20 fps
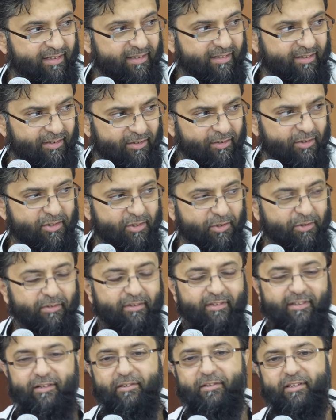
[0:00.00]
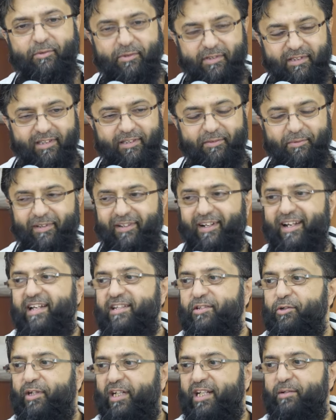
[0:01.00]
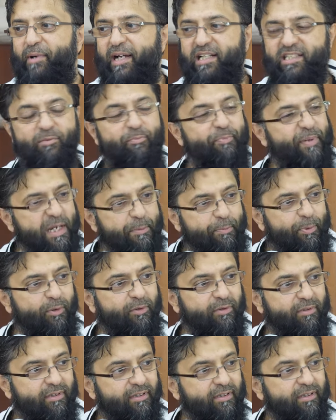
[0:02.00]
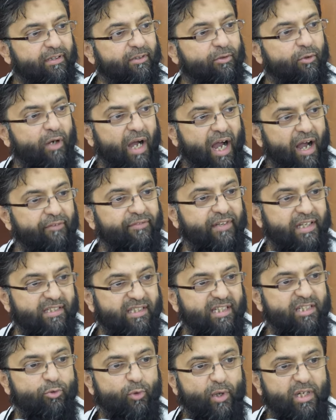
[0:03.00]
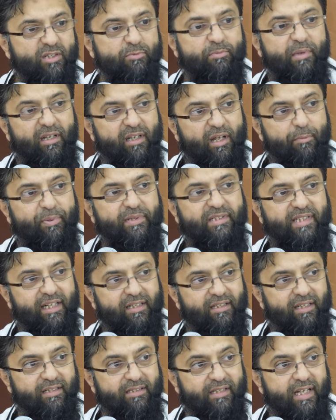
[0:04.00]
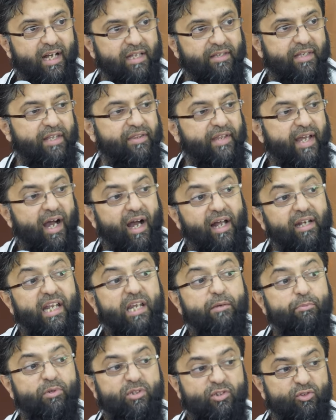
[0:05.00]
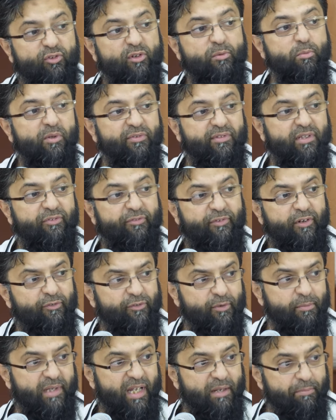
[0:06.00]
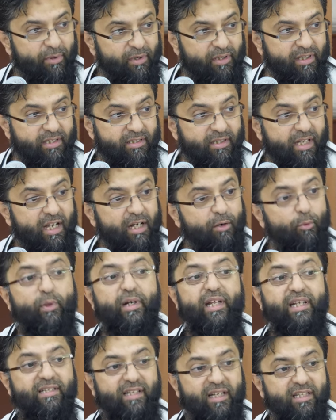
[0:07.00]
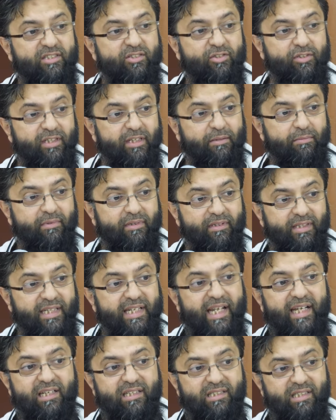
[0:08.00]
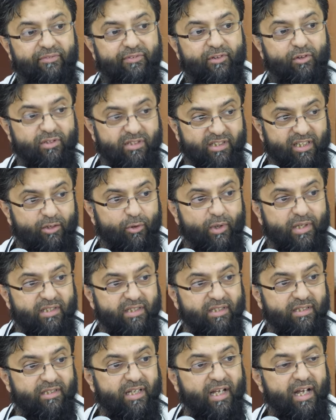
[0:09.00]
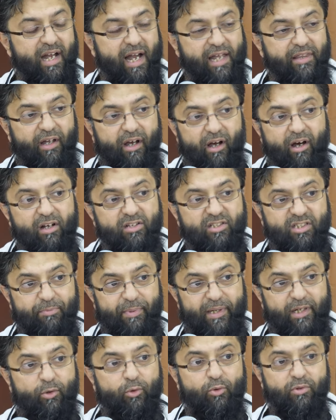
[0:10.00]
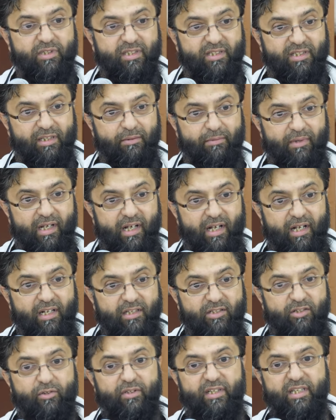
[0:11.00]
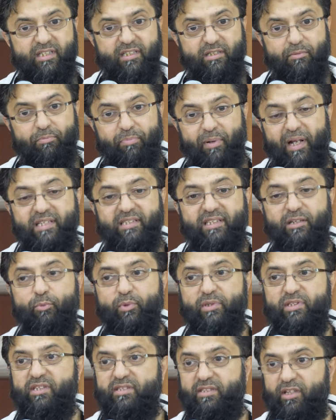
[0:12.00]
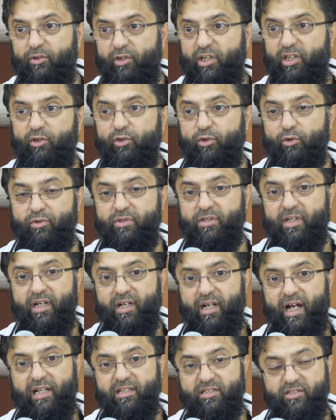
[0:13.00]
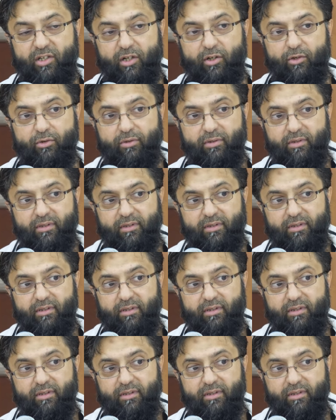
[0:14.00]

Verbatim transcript: No, not you? Oh, there was another one. You can imagine people who have that situation, may Allah protect us, that they're unable to remove the filth from their bodies, what it does to them, the negative consequences and the hardship it causes them. So this blessing, which is so huge and so,